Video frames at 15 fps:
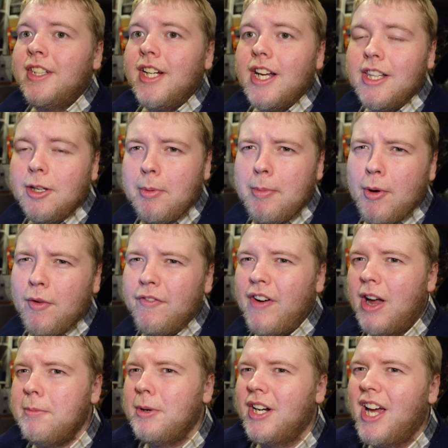little bit more
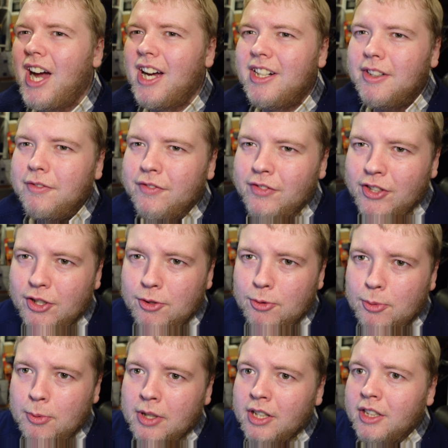vibrant. It had a
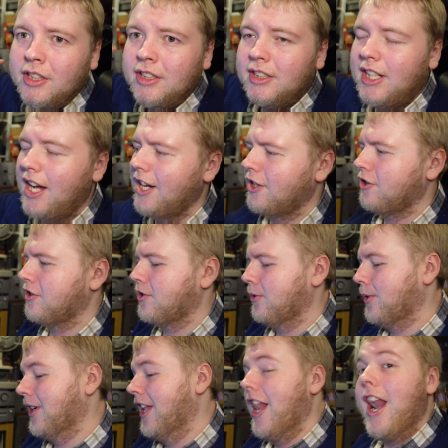few extra
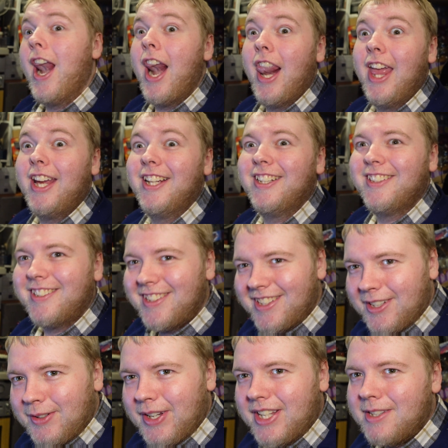sort of layers
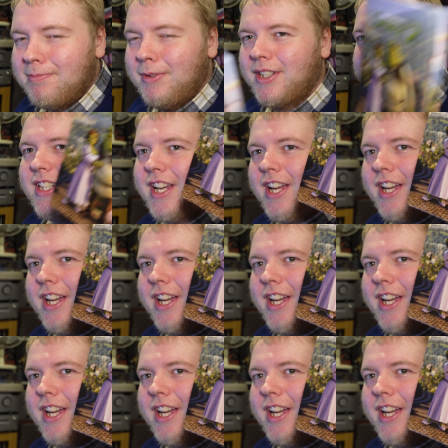to it, but